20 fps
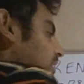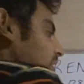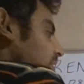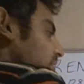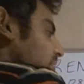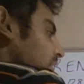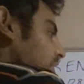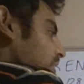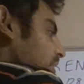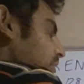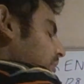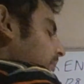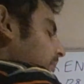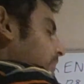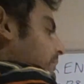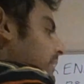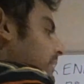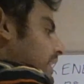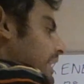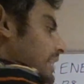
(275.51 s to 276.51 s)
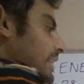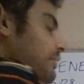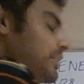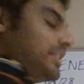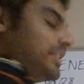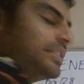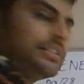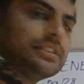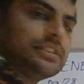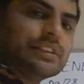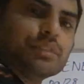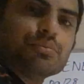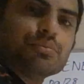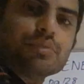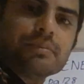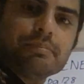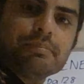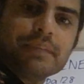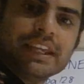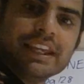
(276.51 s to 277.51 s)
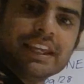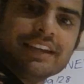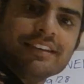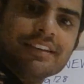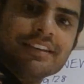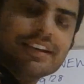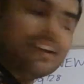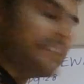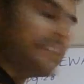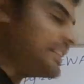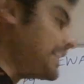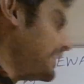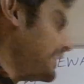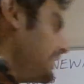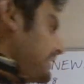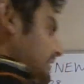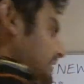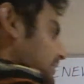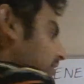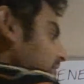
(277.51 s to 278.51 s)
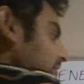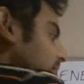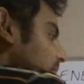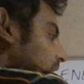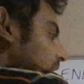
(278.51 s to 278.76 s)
So equidistant would mean that